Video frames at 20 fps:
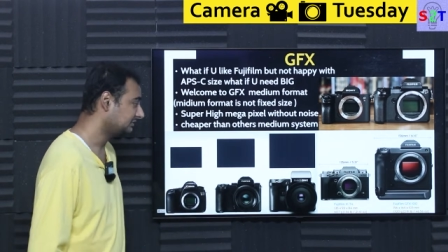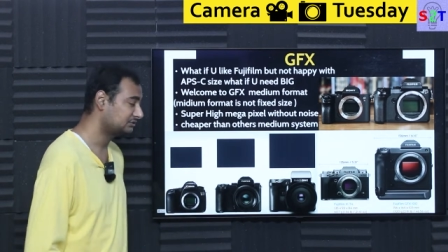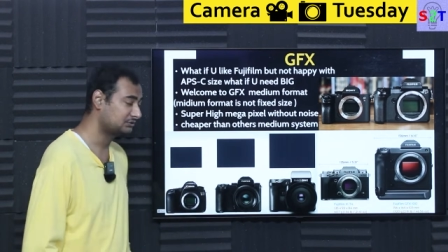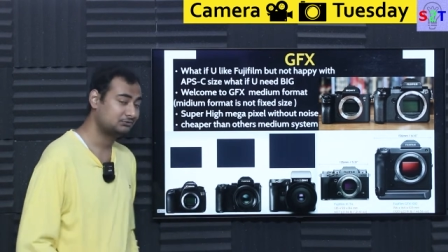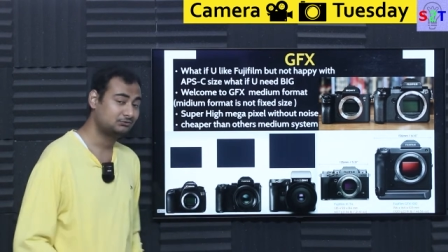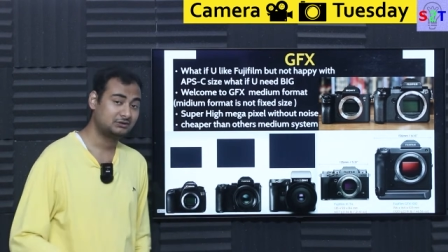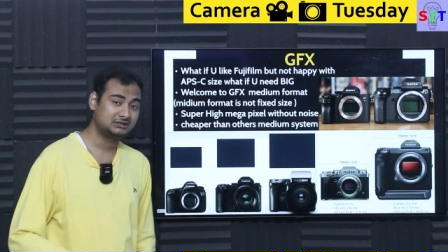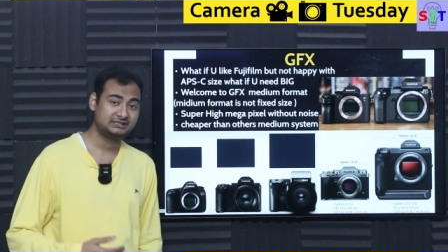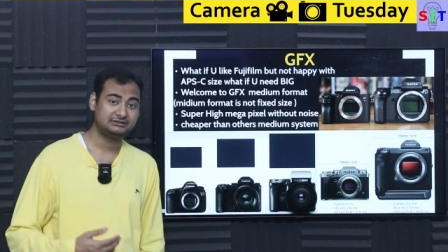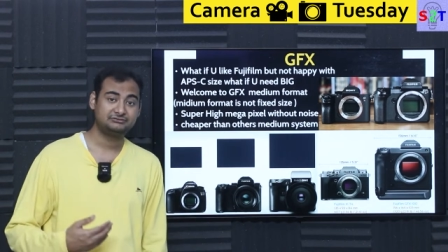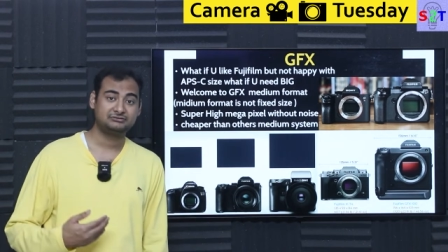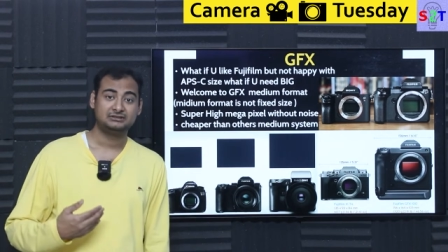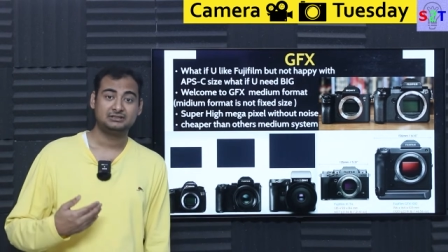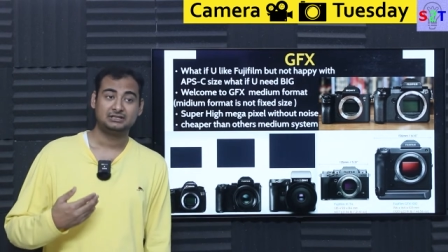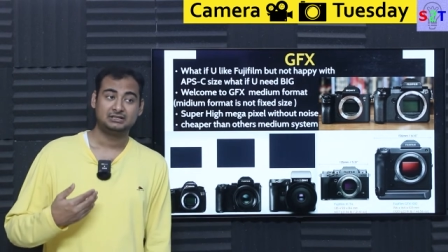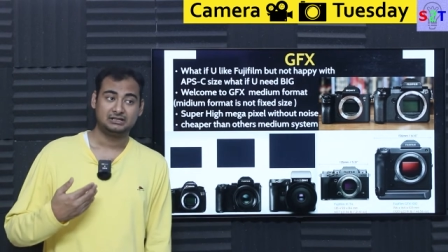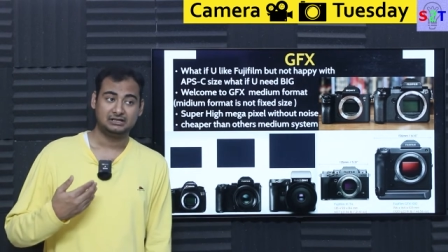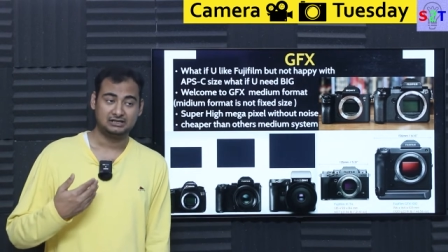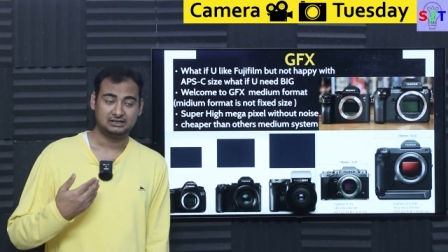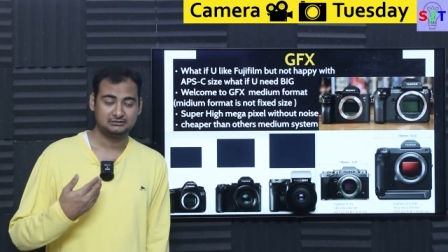So what if
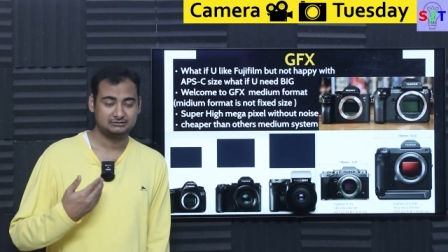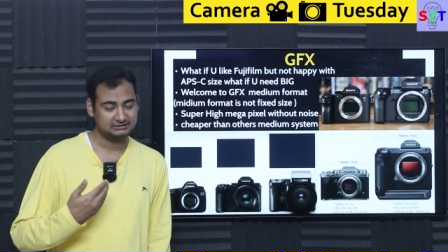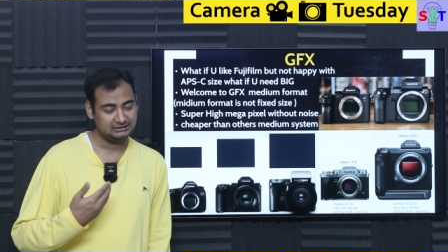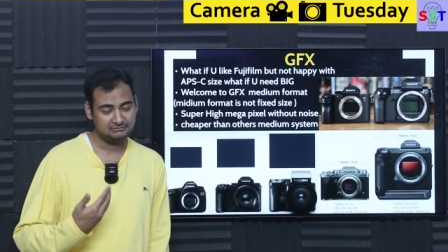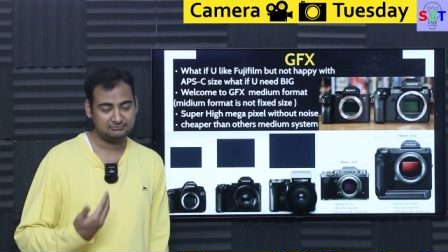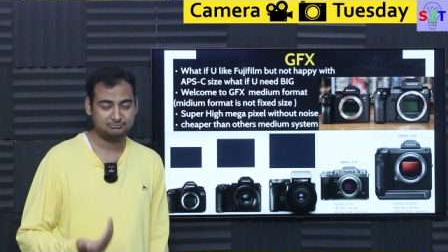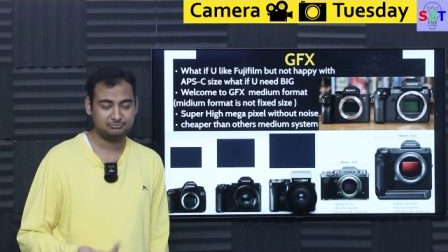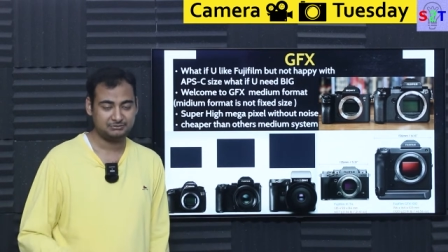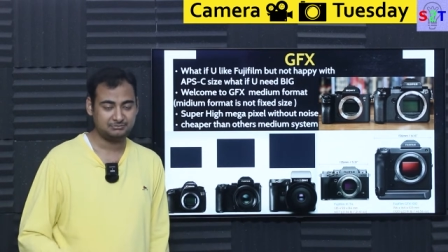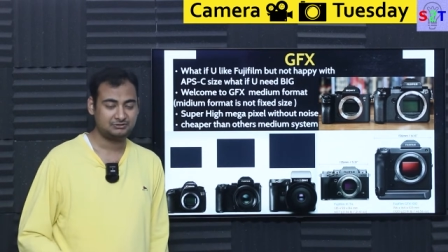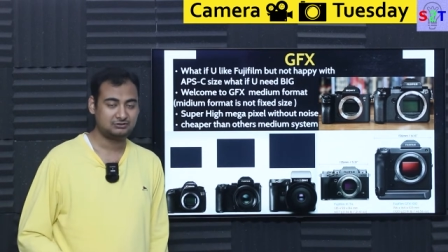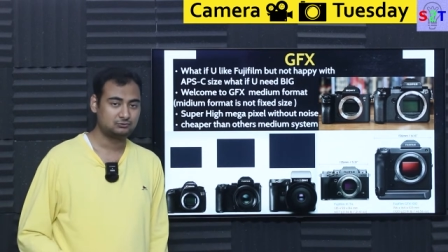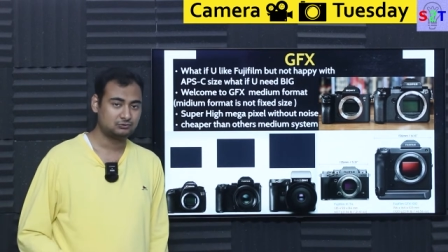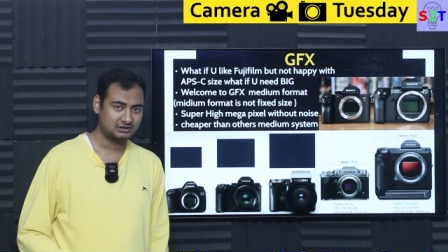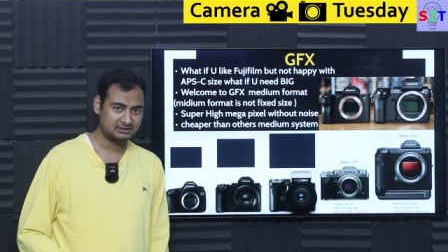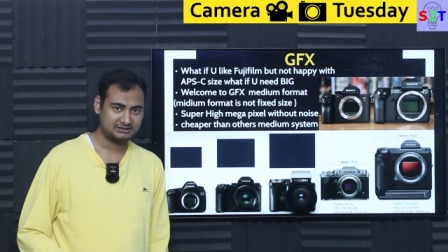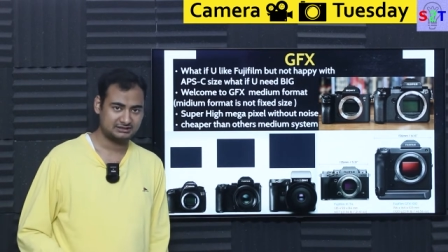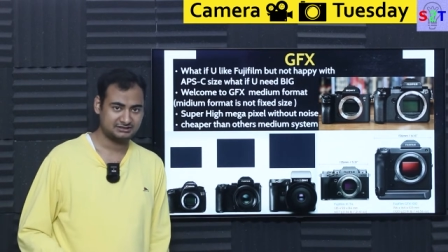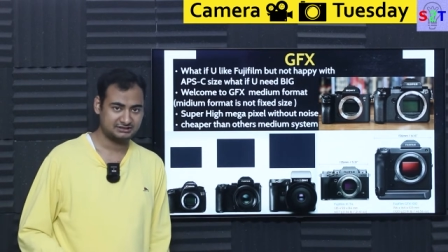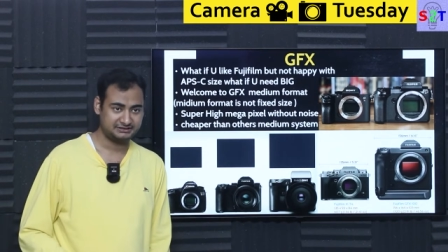uh, there are people who
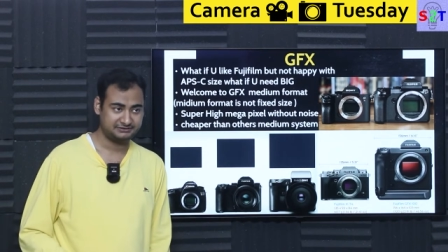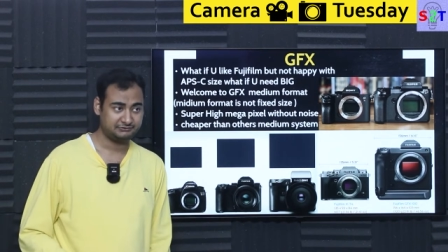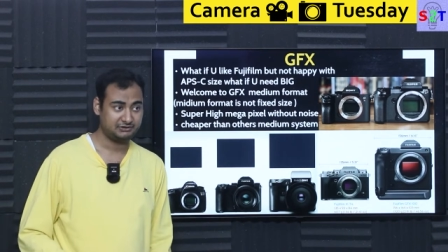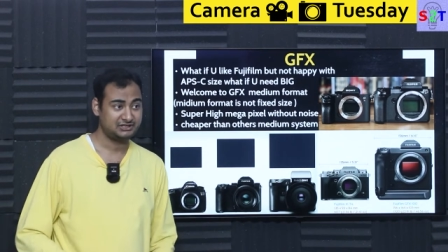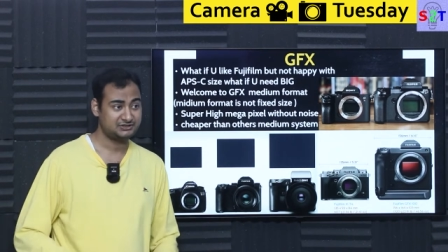are sensitive,